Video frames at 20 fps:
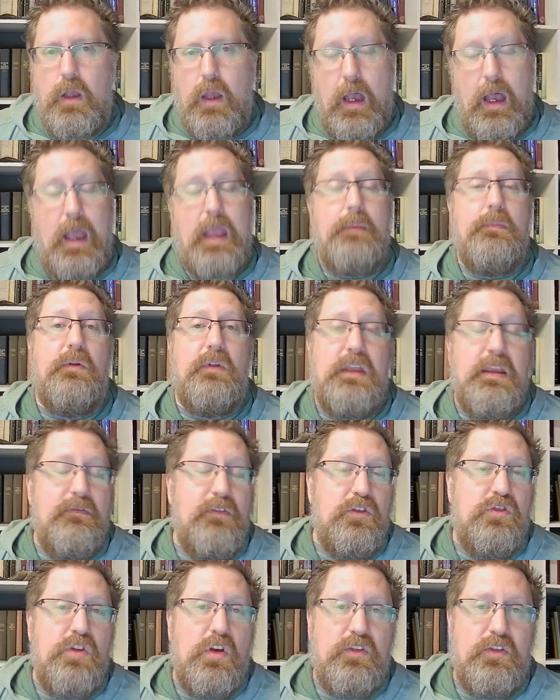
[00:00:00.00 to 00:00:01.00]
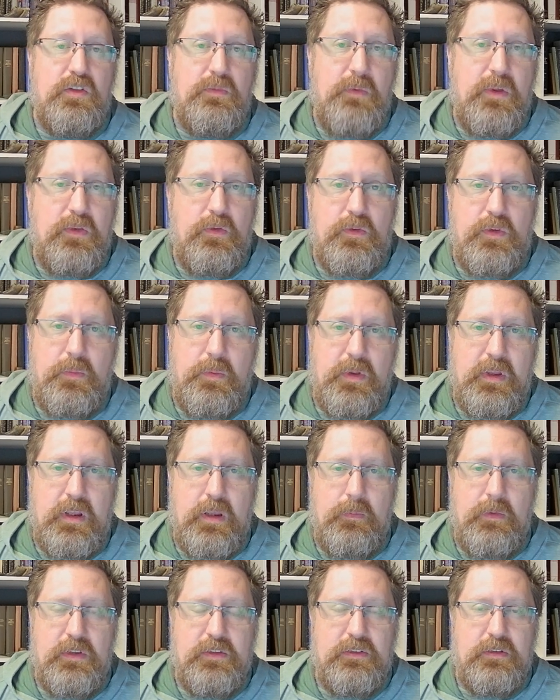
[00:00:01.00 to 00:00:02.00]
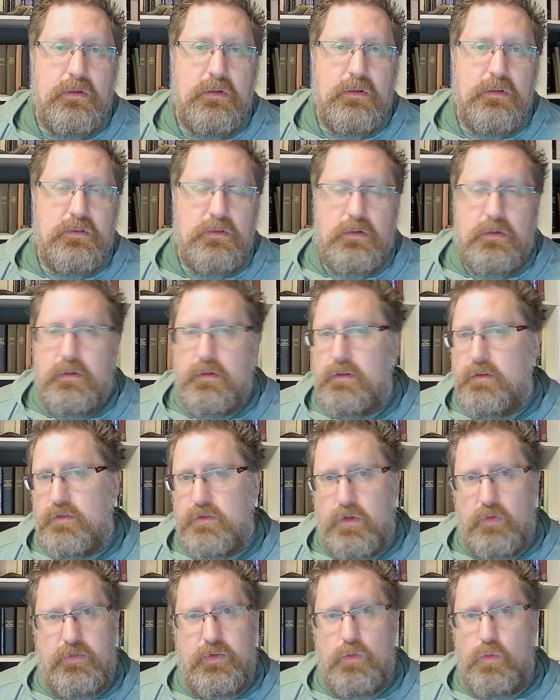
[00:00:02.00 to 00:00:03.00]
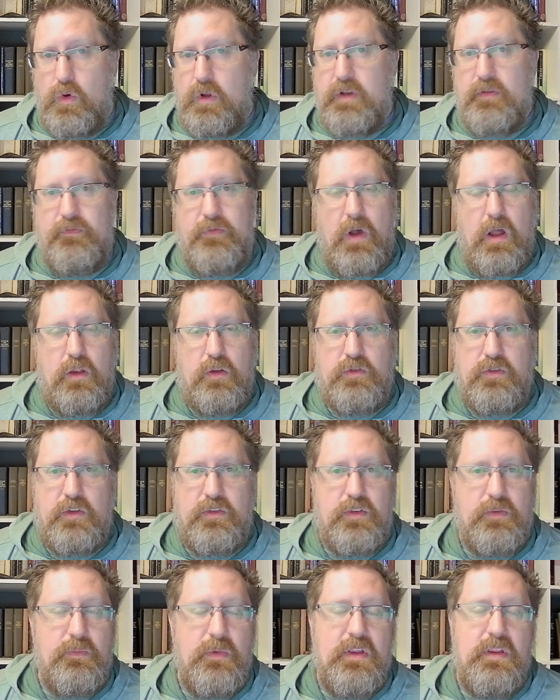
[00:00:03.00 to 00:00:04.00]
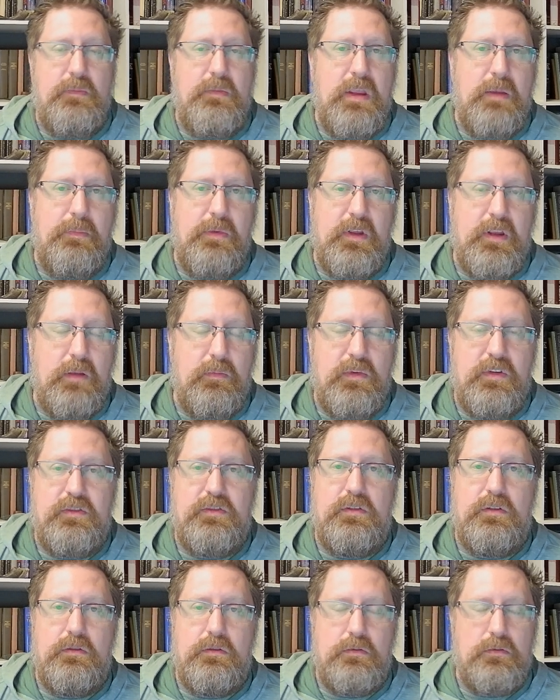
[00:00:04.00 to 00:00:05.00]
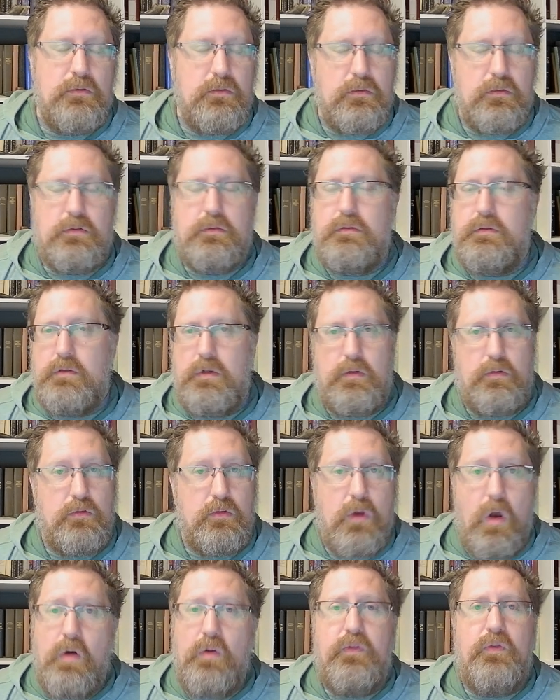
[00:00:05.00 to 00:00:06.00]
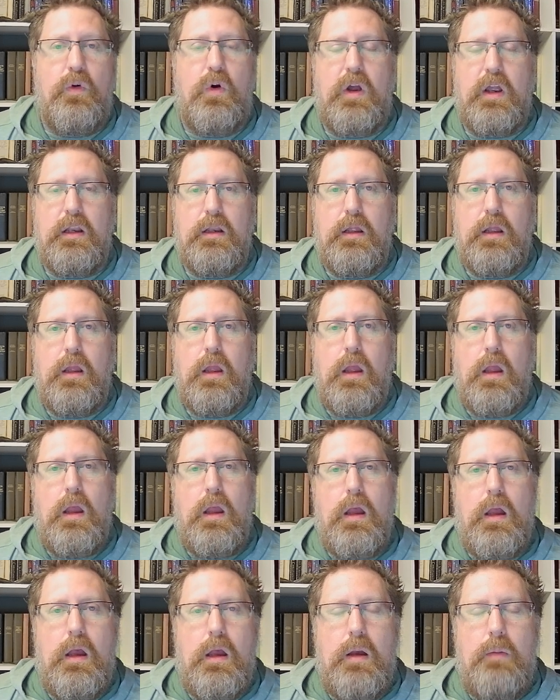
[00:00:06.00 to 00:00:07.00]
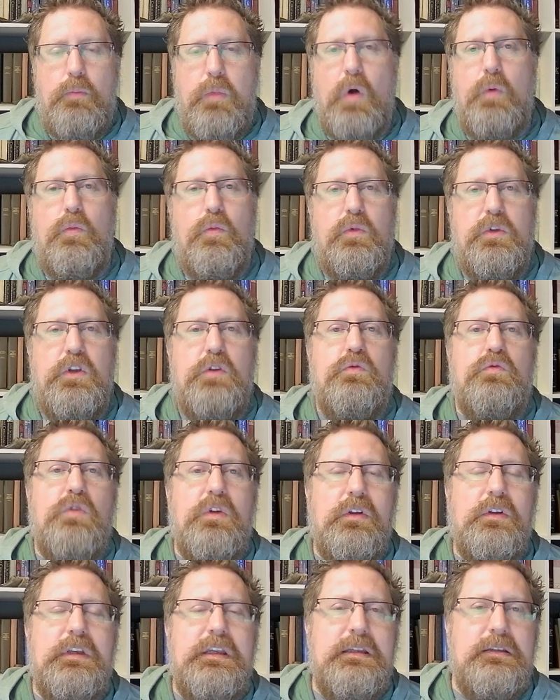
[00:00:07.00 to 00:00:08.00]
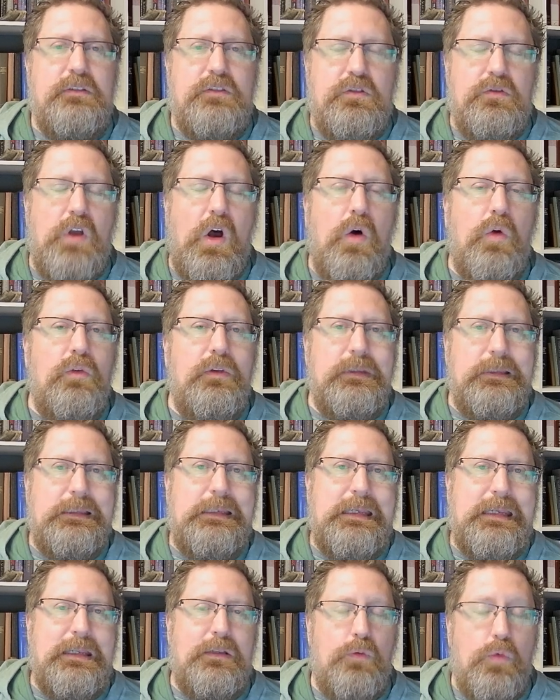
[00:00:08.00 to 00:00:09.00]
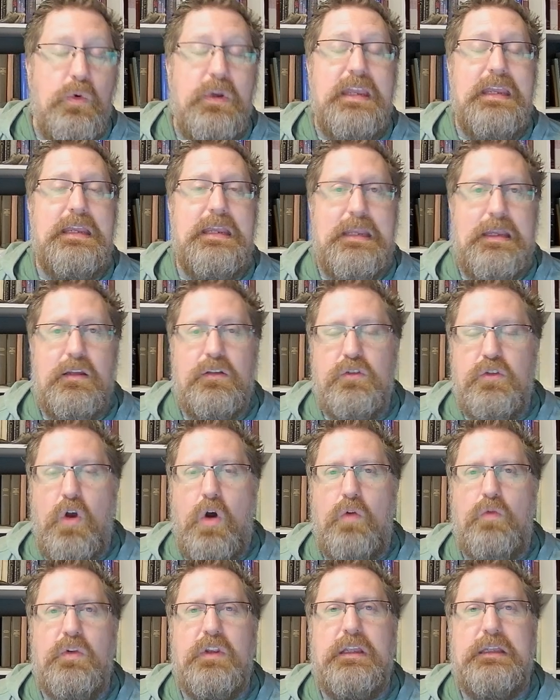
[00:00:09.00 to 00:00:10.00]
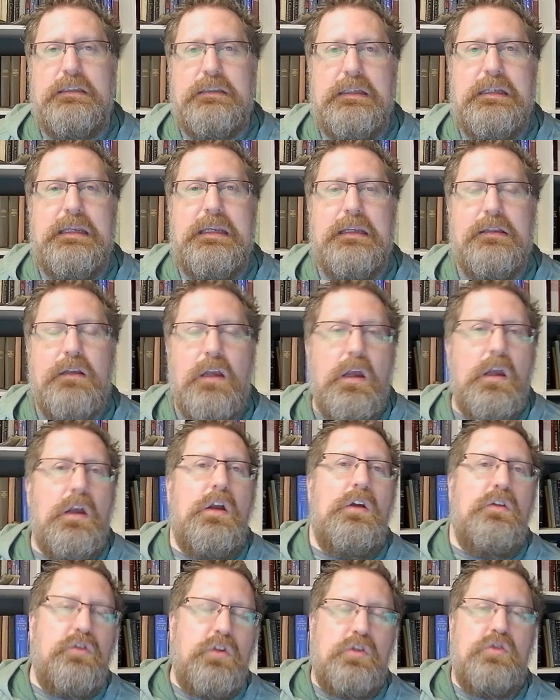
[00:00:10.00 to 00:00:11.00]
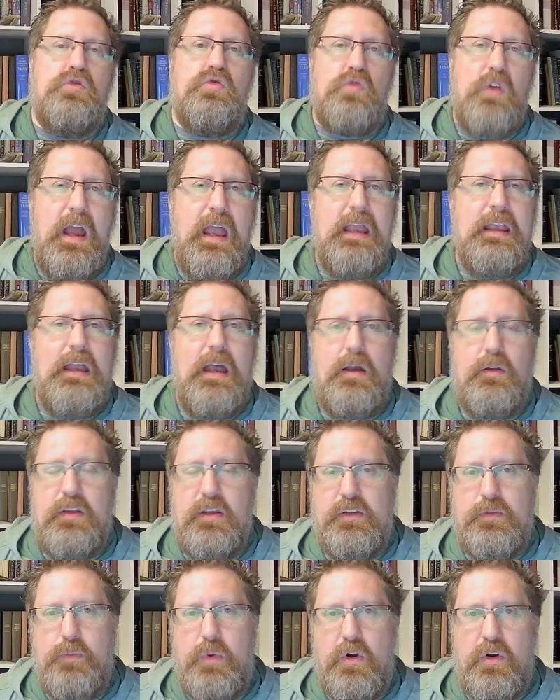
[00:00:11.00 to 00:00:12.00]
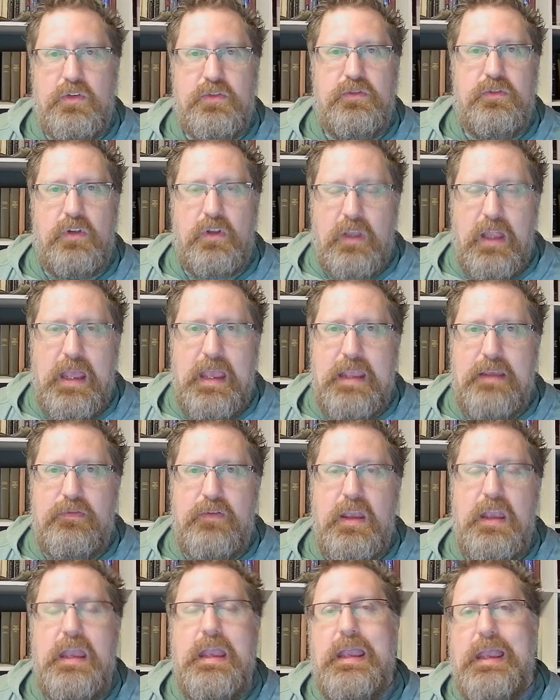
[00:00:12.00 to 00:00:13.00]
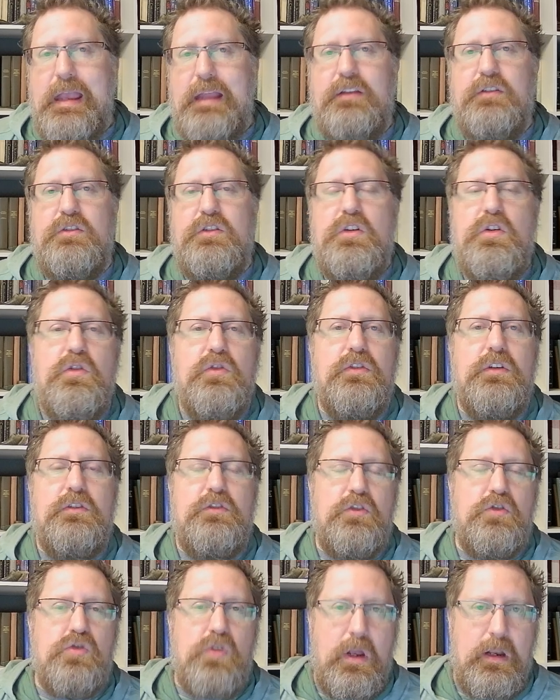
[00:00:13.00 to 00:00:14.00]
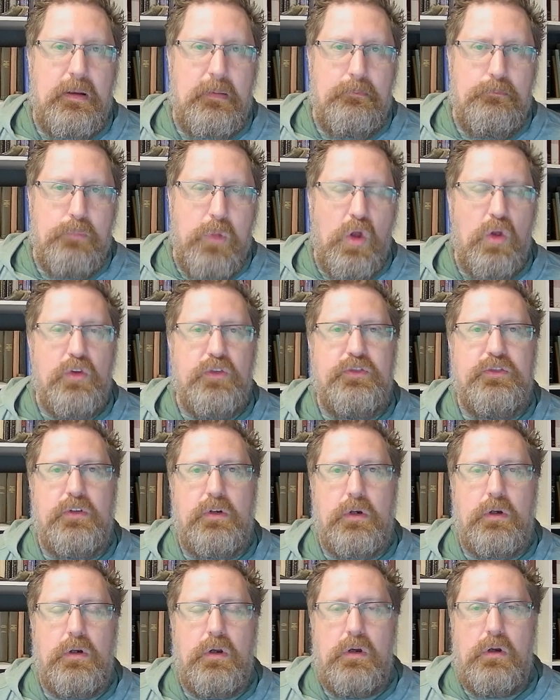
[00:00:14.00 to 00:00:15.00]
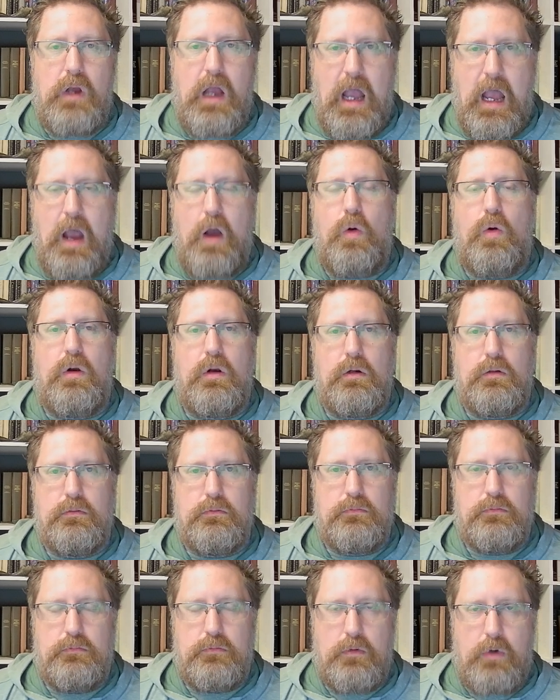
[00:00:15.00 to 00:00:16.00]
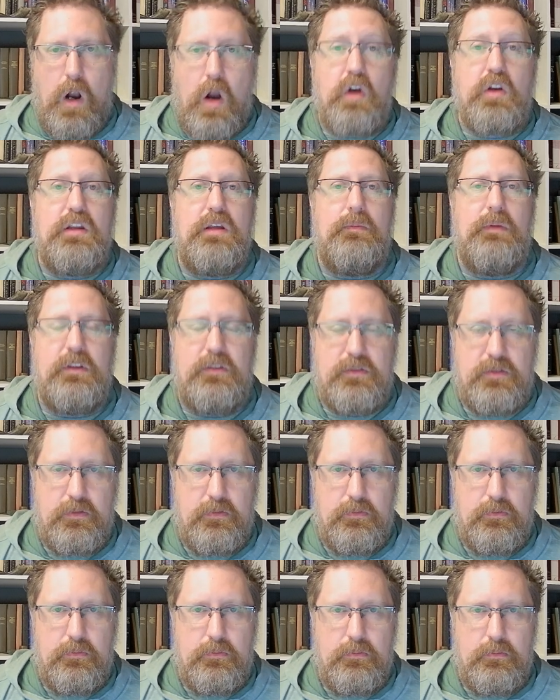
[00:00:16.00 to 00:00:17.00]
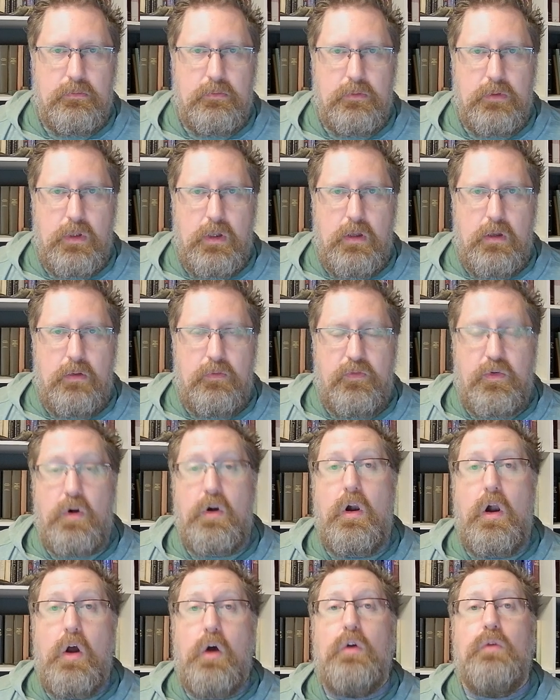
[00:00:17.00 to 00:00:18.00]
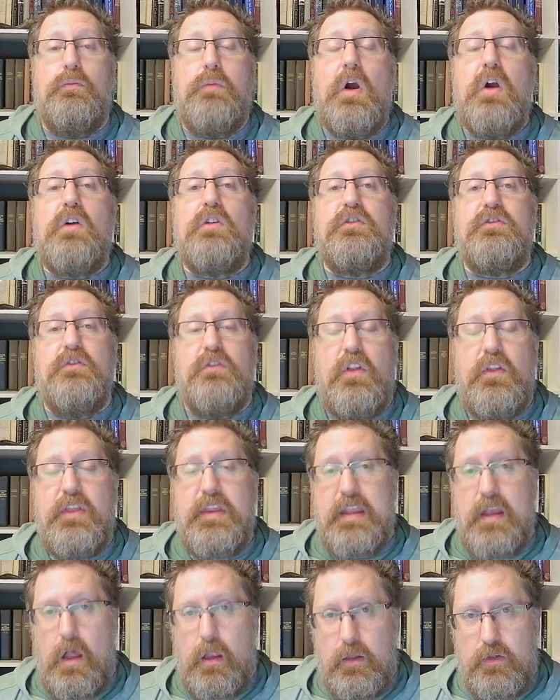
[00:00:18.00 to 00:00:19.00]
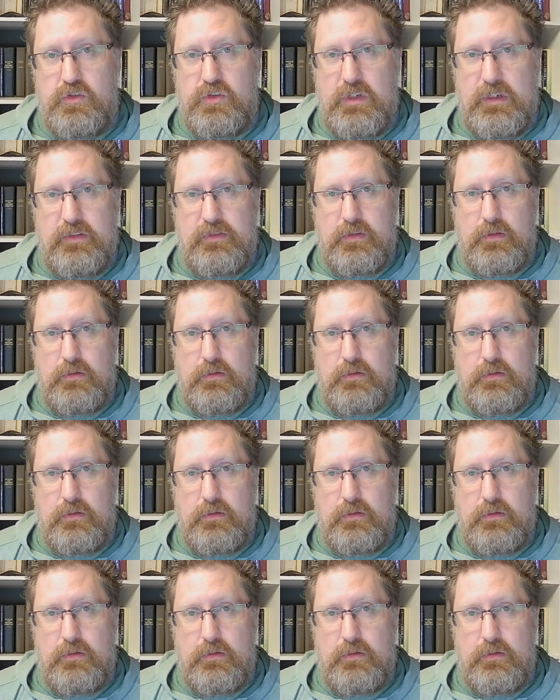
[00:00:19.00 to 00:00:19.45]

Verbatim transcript: I believe that Joseph Smith was a polygamist, so if you want to follow Joseph Smith and be a polygamist, go for it. But you really don't need, we don't really need to drag out his personal life and use it to try to bolster our arguments for our own personal theologies.